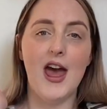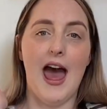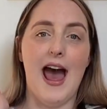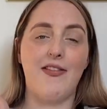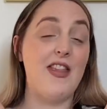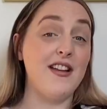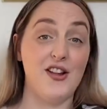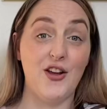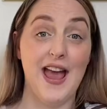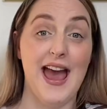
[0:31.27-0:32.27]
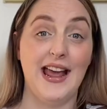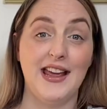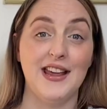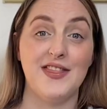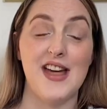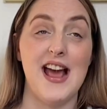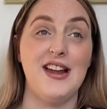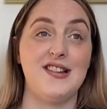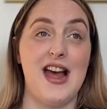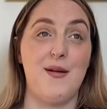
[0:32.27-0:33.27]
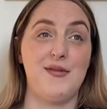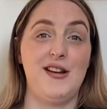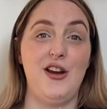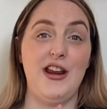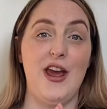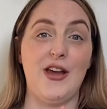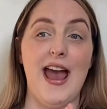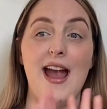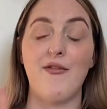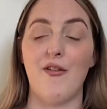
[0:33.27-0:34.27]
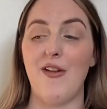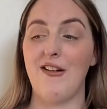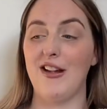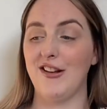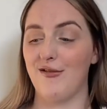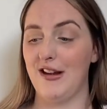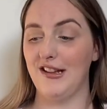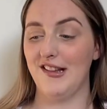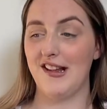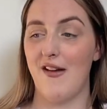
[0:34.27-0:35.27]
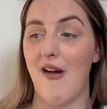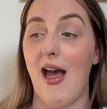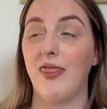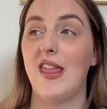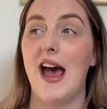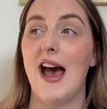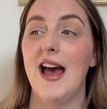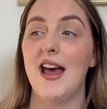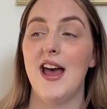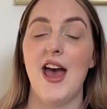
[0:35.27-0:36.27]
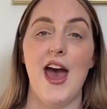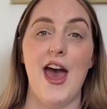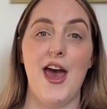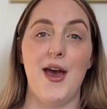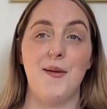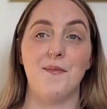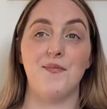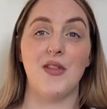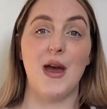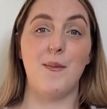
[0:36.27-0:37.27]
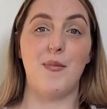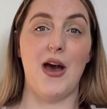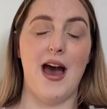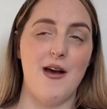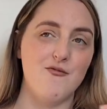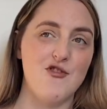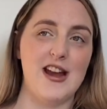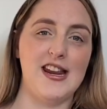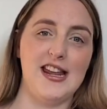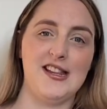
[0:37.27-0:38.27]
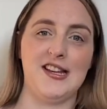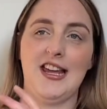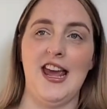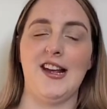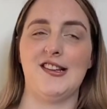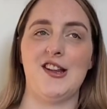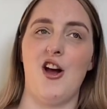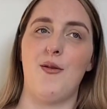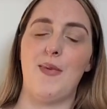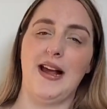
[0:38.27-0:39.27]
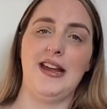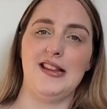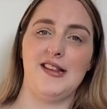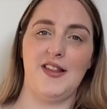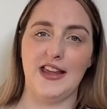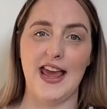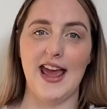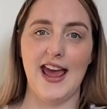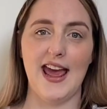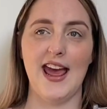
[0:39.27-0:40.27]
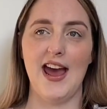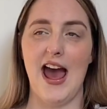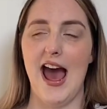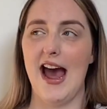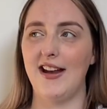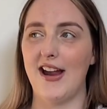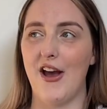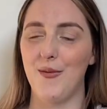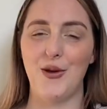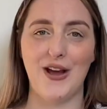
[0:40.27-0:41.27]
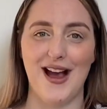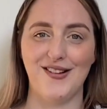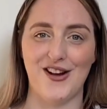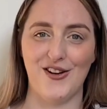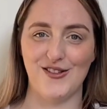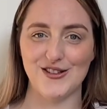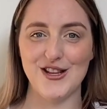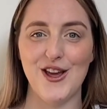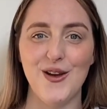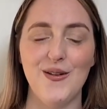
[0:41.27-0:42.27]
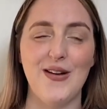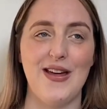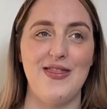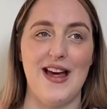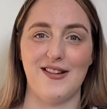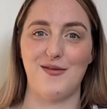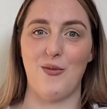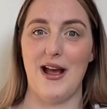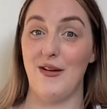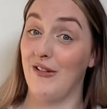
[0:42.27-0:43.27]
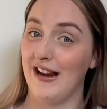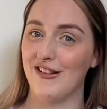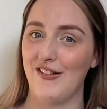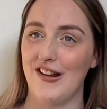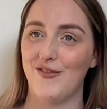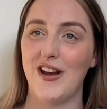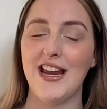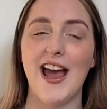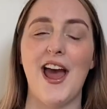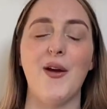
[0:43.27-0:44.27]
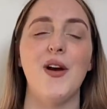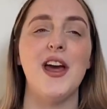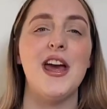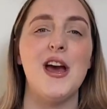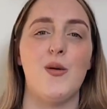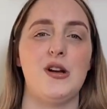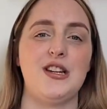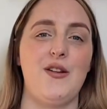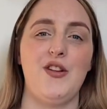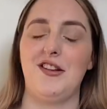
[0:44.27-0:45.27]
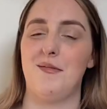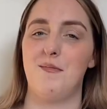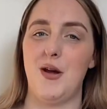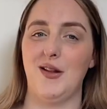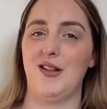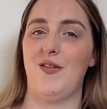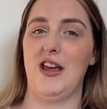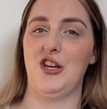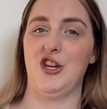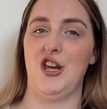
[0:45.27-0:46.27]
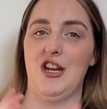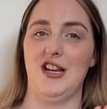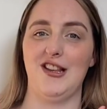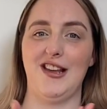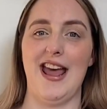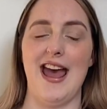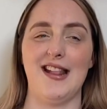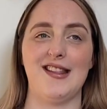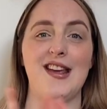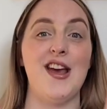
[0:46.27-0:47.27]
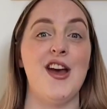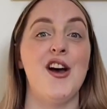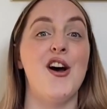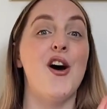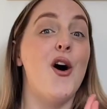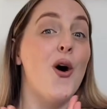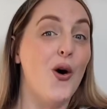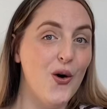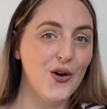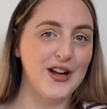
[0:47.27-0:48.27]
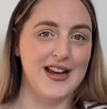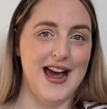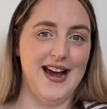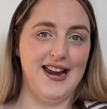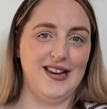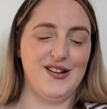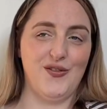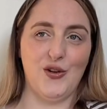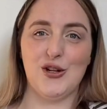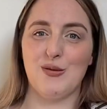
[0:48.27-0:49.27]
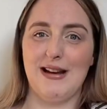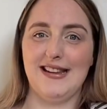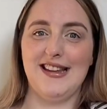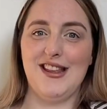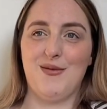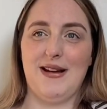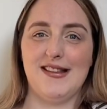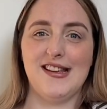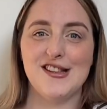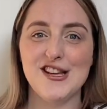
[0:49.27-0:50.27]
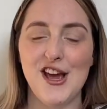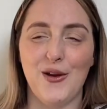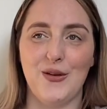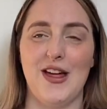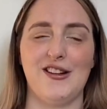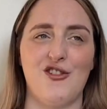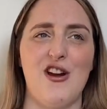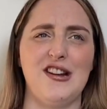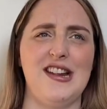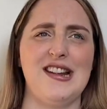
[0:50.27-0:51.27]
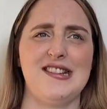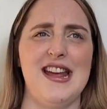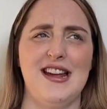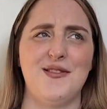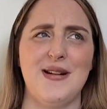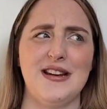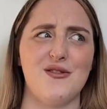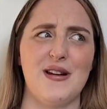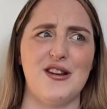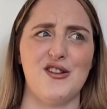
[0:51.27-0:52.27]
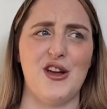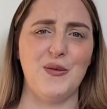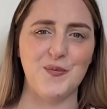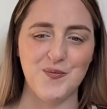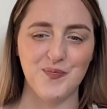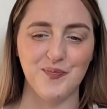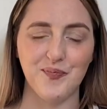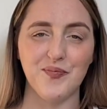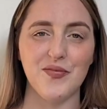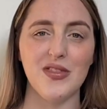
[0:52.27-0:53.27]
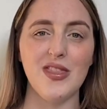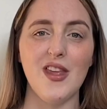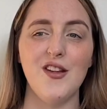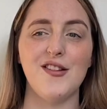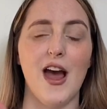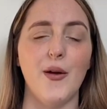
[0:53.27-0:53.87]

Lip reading: that's okay. That is absolutely okay. For various reasons I've had that, but I'm ready to kickstart back into the year, and I hope you guys are too, and that's why you clicked on this video. I want to give you some motivation to get organised for 2022. That's crazy, isn't it? 2022. So